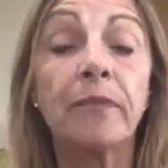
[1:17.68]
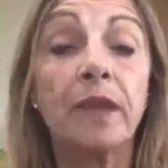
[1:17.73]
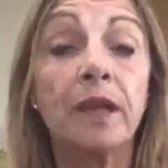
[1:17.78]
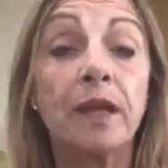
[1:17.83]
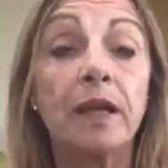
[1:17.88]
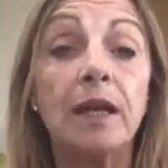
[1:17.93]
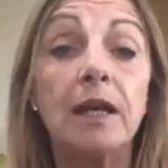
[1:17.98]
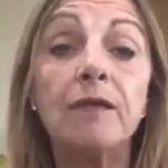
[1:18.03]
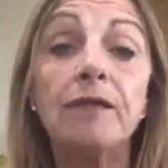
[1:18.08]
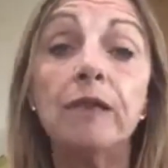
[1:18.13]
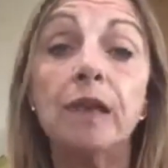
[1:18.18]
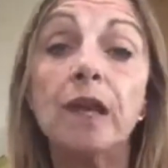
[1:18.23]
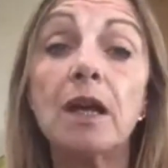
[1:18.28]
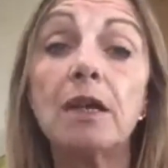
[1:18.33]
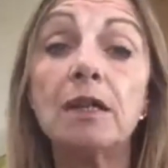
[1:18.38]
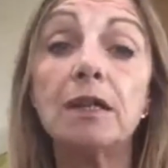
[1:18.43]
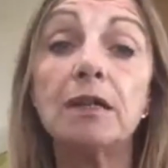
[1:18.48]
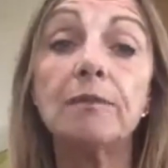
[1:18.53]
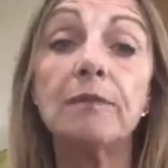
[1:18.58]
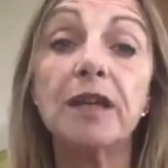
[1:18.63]
if the
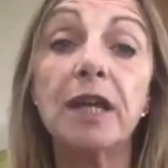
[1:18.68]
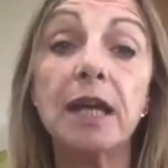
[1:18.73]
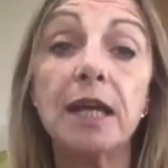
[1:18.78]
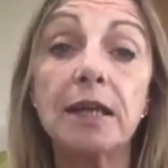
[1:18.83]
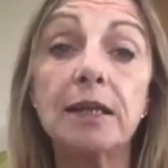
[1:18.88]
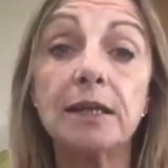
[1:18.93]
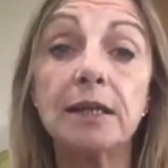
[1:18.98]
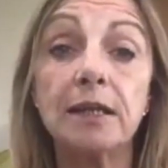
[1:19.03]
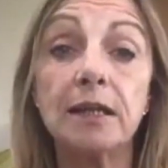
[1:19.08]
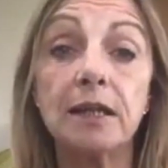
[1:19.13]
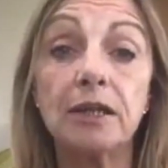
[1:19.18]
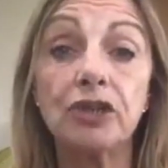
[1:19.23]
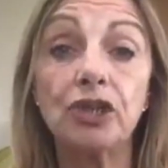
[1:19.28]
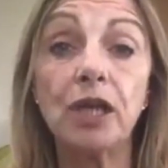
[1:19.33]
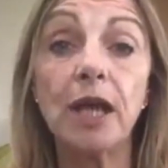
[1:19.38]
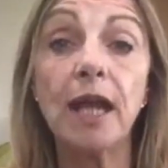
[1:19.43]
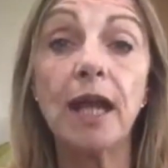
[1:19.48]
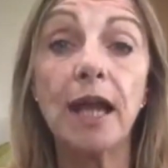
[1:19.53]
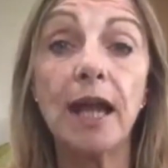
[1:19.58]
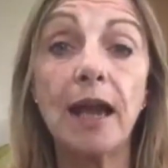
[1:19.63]
customer gets to the
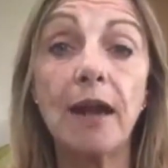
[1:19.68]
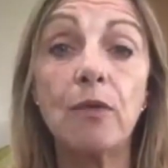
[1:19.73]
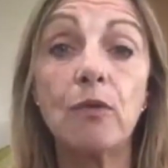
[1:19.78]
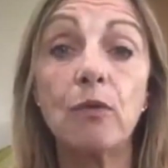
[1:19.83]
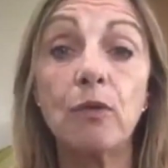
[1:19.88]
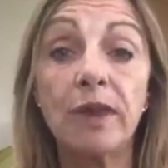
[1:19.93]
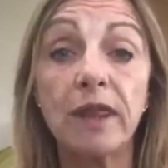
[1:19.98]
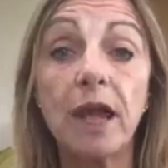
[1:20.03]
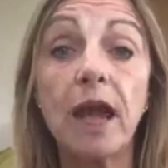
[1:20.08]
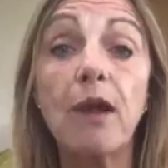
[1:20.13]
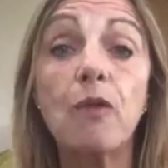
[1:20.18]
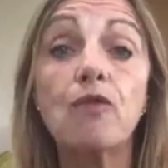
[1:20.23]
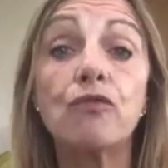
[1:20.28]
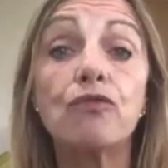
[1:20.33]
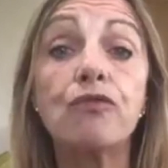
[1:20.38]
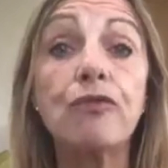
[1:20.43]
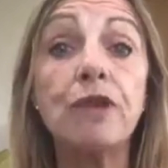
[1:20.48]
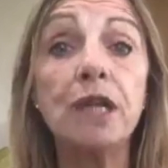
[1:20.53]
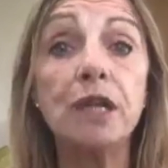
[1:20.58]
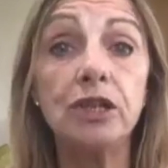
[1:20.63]
checkout without
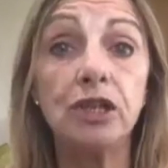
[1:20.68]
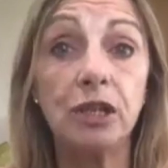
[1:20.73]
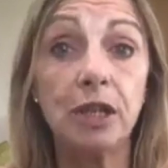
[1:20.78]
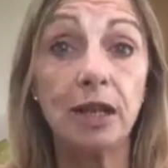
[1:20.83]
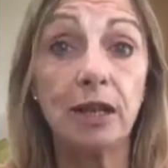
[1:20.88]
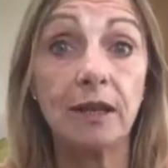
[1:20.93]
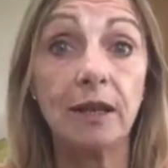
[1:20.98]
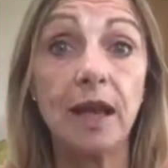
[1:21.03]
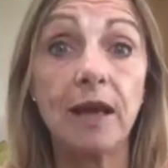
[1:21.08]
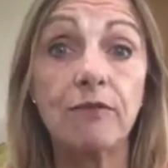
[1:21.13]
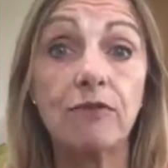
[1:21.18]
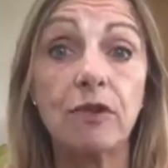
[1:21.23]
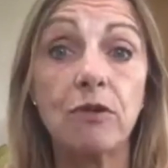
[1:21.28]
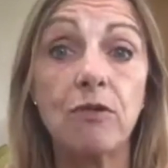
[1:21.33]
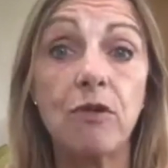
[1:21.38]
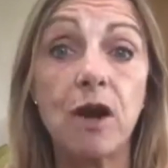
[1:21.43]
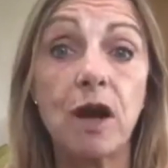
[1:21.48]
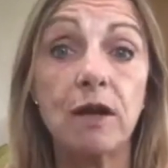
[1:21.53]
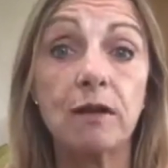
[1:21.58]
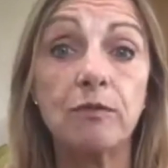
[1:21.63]
reaching that
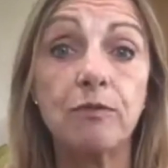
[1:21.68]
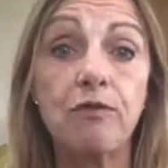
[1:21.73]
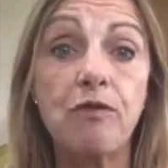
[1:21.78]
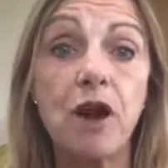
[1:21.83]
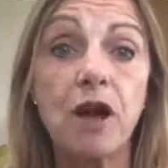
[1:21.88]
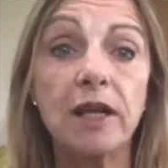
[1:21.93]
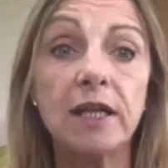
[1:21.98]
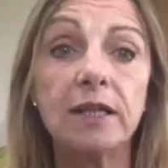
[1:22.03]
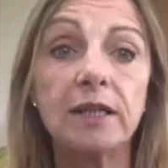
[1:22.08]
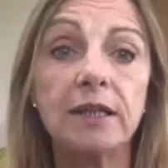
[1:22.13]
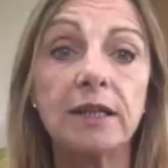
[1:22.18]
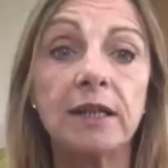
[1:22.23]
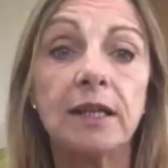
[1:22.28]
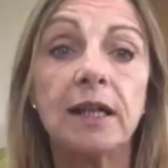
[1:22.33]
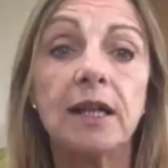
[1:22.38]
required price,